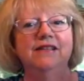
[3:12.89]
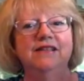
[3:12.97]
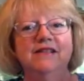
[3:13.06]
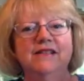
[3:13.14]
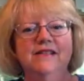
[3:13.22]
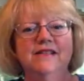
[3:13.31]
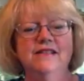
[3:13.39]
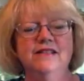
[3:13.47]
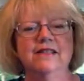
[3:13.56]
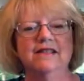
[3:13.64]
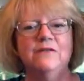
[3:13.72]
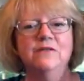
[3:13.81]
and
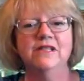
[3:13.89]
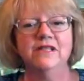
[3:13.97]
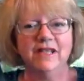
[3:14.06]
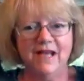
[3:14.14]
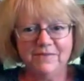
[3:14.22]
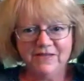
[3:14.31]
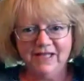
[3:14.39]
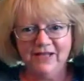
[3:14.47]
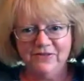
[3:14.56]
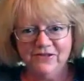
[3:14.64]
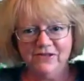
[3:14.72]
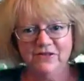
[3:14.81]
it was a top
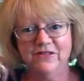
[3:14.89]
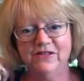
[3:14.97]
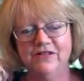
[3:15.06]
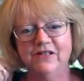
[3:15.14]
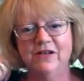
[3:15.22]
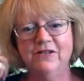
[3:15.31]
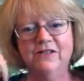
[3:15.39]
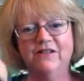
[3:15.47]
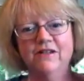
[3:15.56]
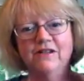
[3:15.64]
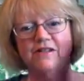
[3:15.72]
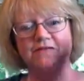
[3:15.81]
down, so this is how it
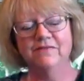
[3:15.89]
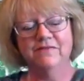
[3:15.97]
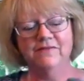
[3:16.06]
started.